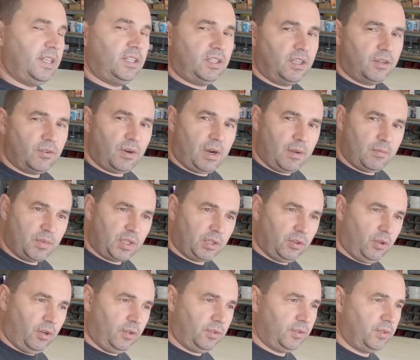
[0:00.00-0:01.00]
eighty gram
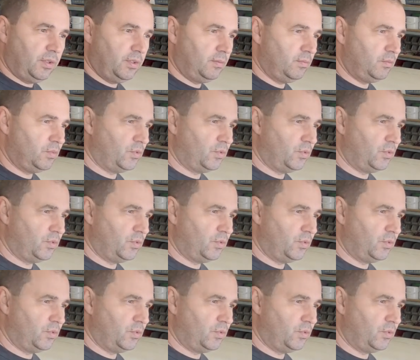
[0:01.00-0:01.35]
cloth.